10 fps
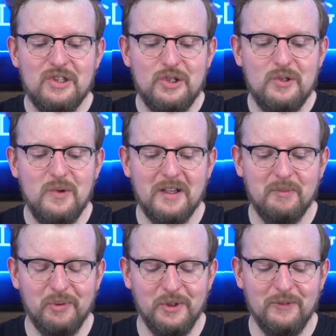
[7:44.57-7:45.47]
2 and a
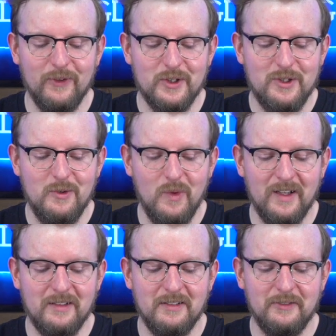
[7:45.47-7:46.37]
blue for a
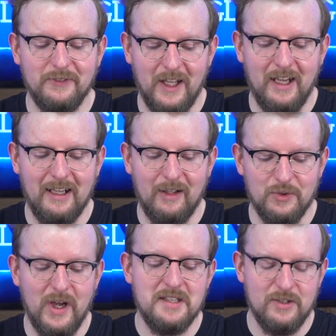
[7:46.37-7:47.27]
2/1 flying
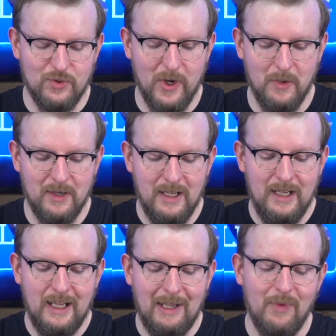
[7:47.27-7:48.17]
Eldrazi drone,
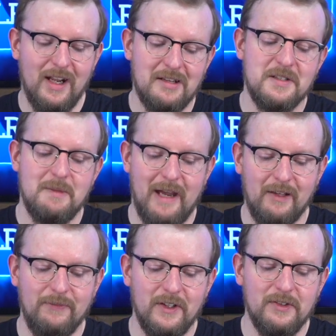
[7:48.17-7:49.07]
and when it enters the
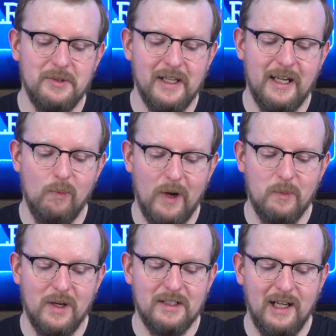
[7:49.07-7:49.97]
battlefield, you get a
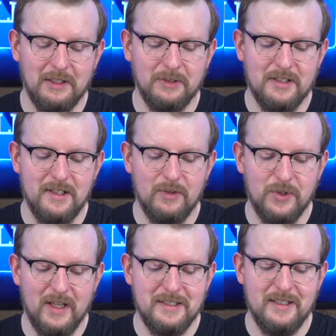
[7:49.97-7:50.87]
1/1 colorless
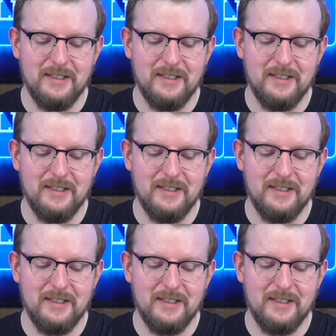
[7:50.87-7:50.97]
Eldrazi